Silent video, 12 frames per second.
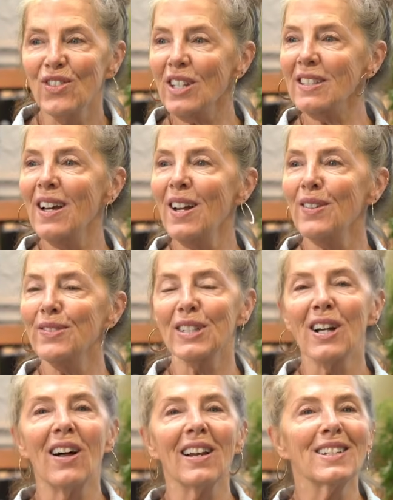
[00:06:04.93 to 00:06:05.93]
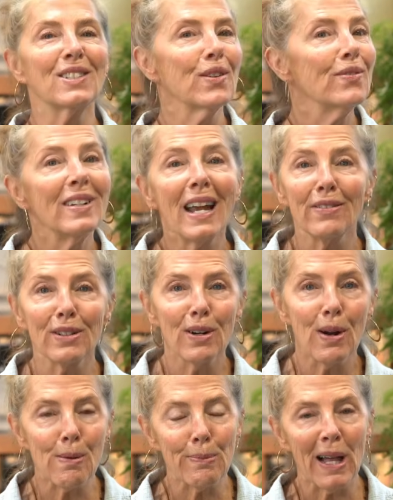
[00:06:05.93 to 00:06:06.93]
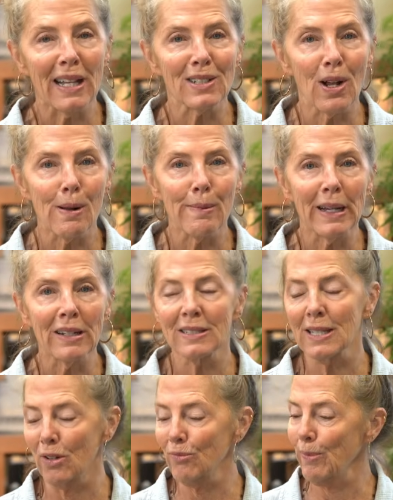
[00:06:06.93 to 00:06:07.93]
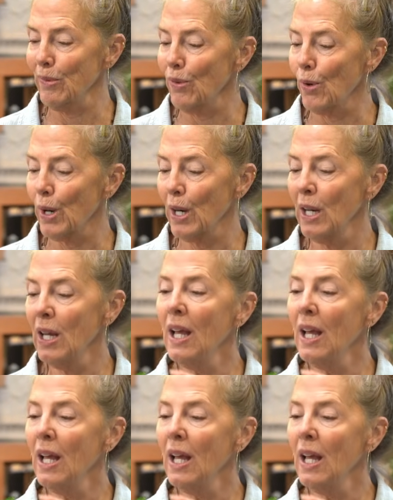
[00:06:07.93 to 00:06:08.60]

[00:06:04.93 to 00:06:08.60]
just gone off to college, you've never grown a plant all by yourself before.